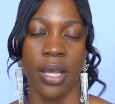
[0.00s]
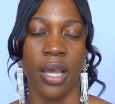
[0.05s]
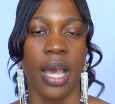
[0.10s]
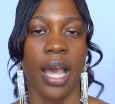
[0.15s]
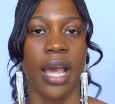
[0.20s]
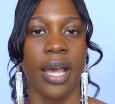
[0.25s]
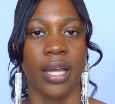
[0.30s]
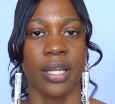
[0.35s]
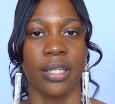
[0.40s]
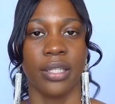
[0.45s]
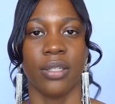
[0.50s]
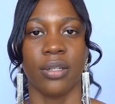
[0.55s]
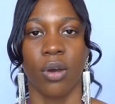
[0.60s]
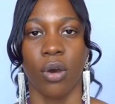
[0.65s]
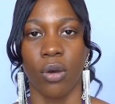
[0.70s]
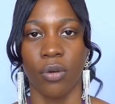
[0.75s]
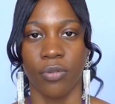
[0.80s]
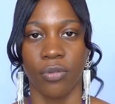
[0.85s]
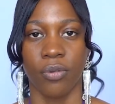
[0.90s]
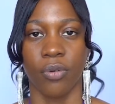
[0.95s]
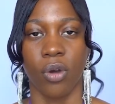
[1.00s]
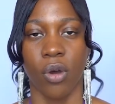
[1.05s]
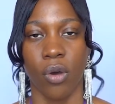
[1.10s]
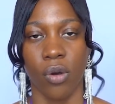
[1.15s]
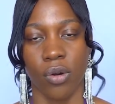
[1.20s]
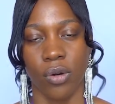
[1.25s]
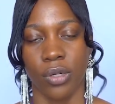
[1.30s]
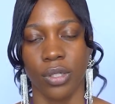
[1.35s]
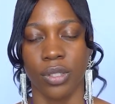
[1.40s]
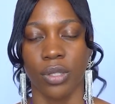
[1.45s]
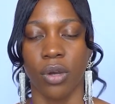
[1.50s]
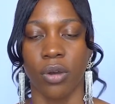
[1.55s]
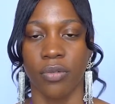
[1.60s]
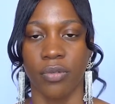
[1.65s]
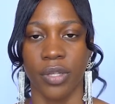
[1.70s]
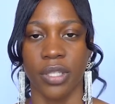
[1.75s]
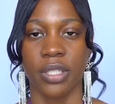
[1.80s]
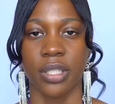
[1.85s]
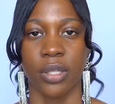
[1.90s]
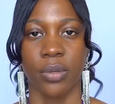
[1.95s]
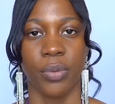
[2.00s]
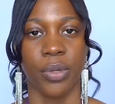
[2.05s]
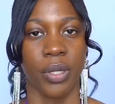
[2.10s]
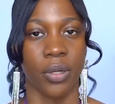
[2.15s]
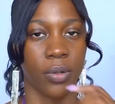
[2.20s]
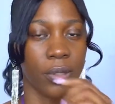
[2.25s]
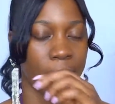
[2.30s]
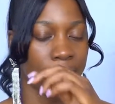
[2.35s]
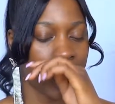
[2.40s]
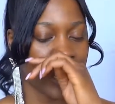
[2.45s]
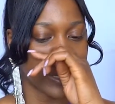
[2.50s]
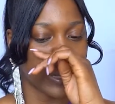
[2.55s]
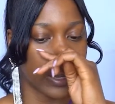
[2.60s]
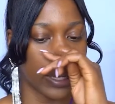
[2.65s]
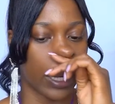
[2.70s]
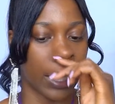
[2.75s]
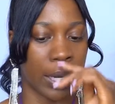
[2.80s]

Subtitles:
and of course obviously we know that